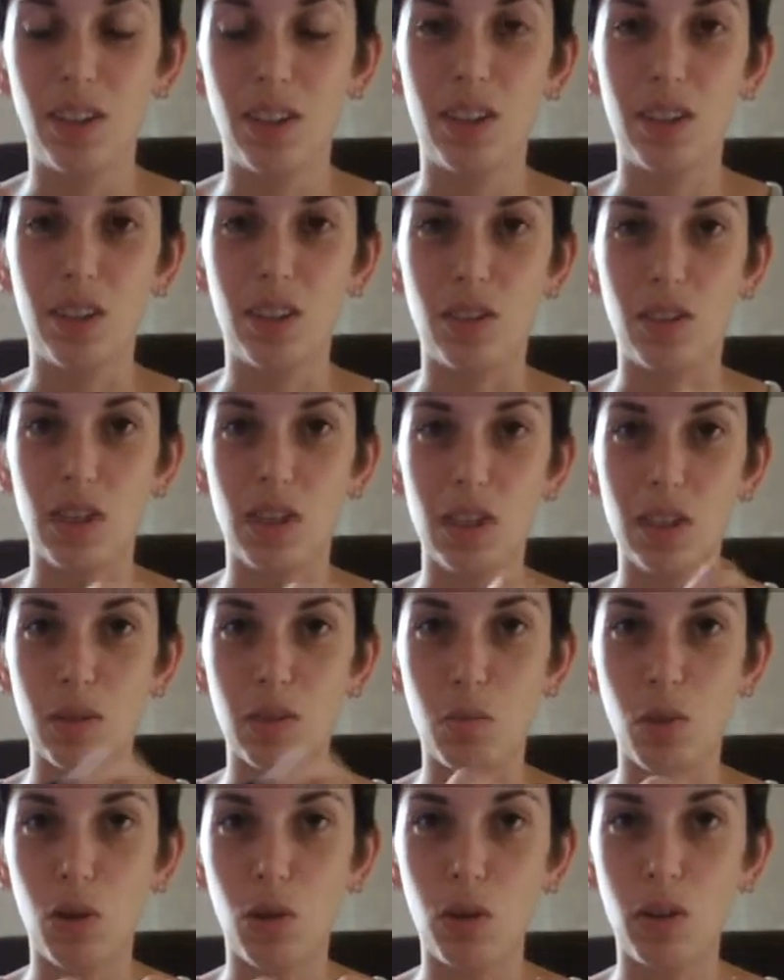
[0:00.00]
So you get to
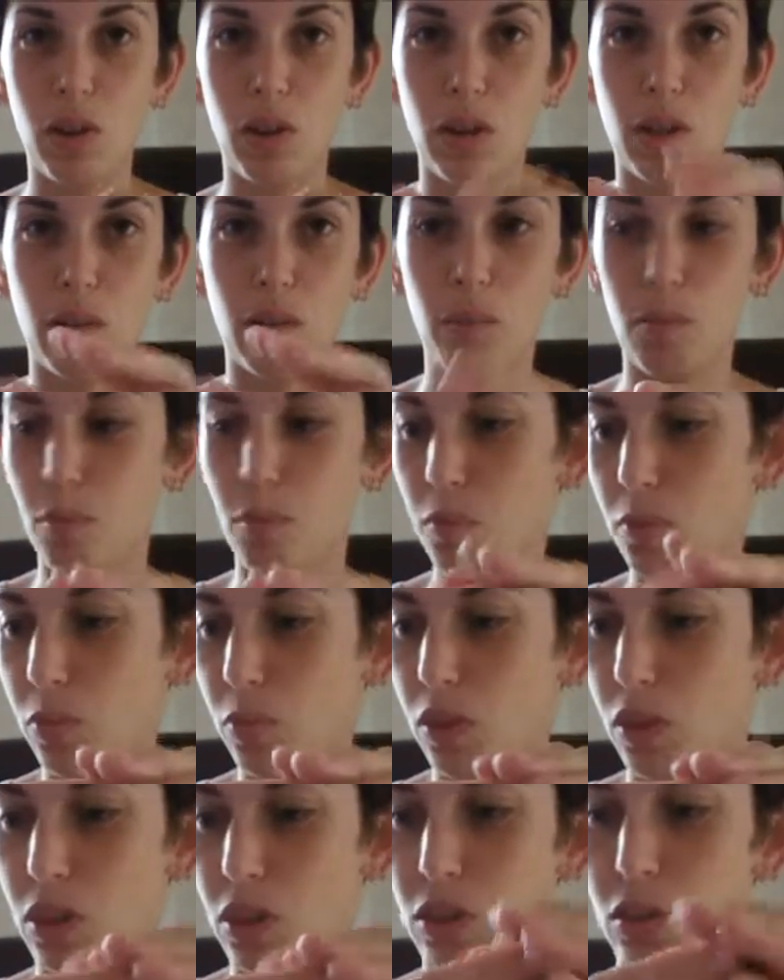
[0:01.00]
mould the
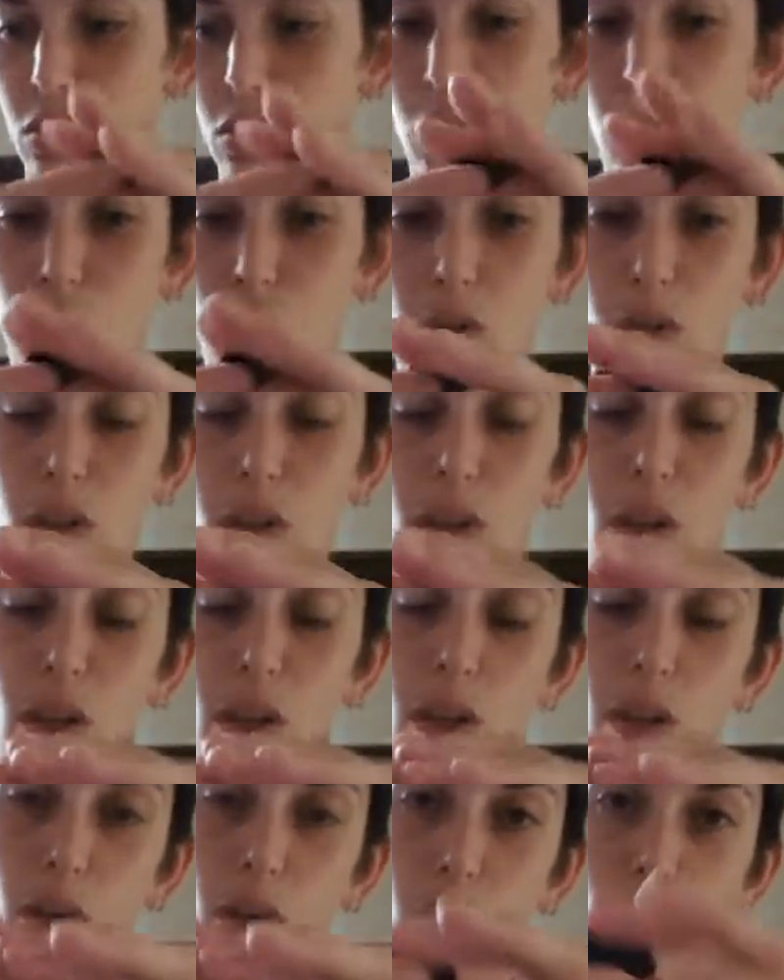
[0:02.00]
Subaru
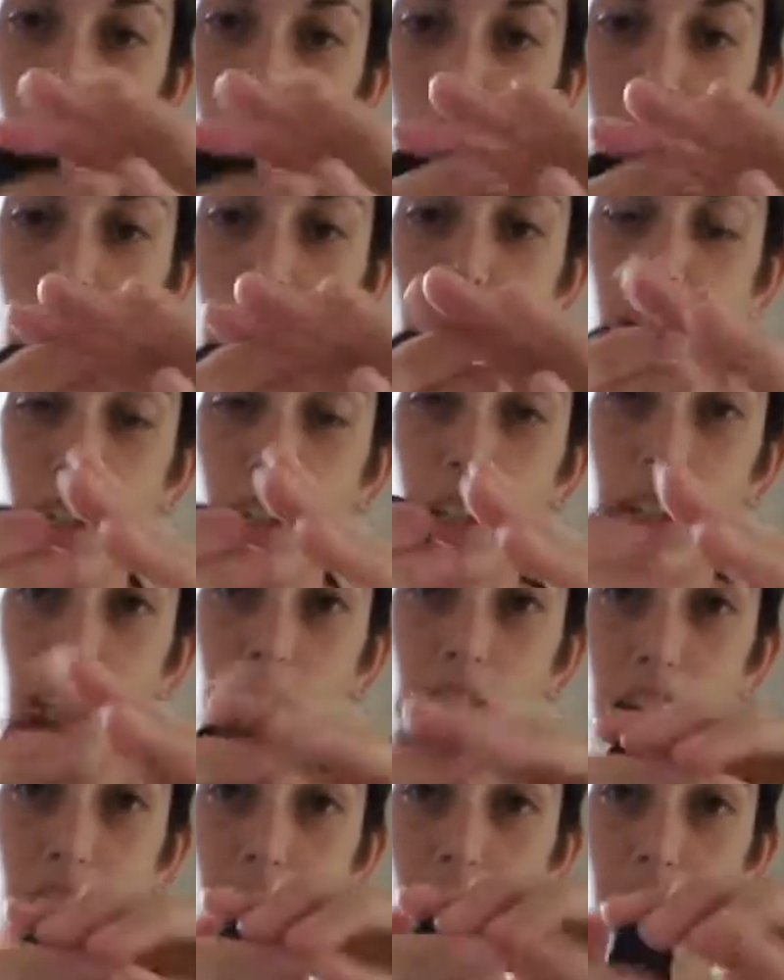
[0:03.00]
with clean
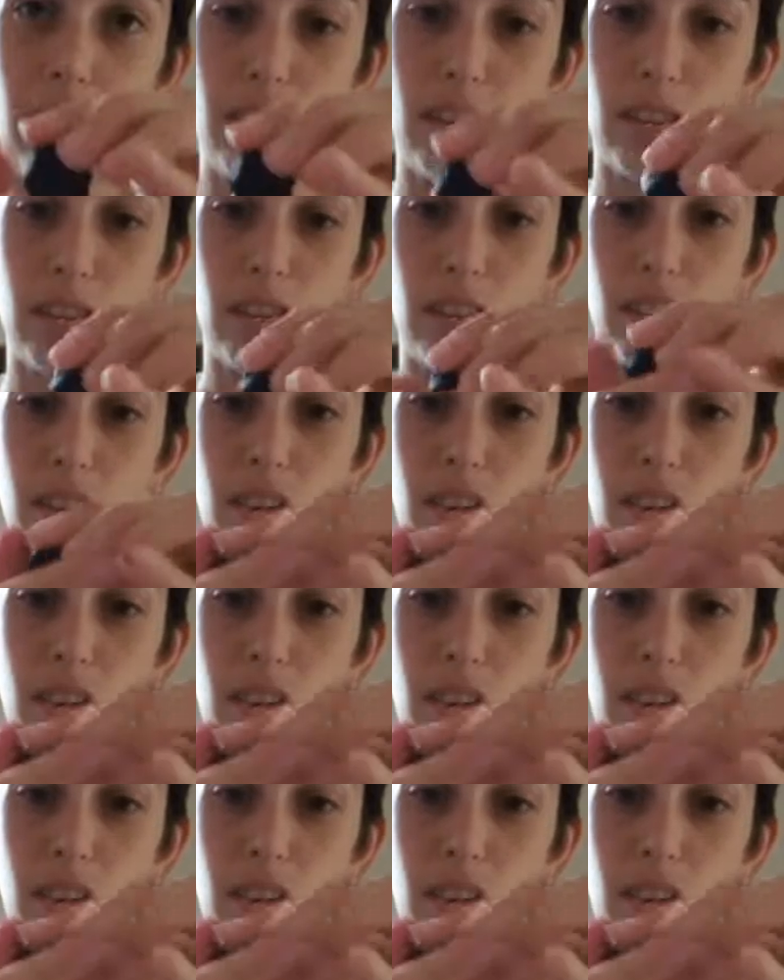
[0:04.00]
hands.